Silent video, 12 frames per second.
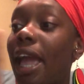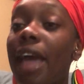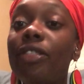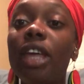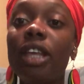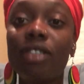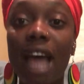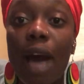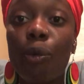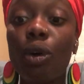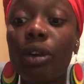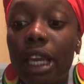And then
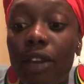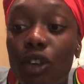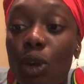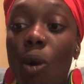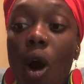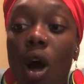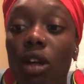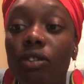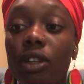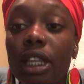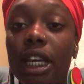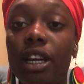that will give you all of
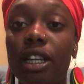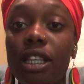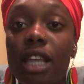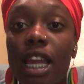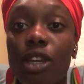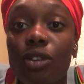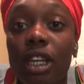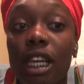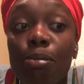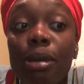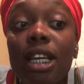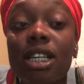the clarity that you
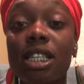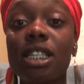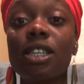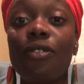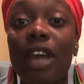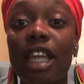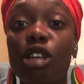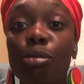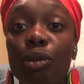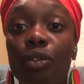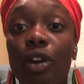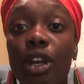need because it's available for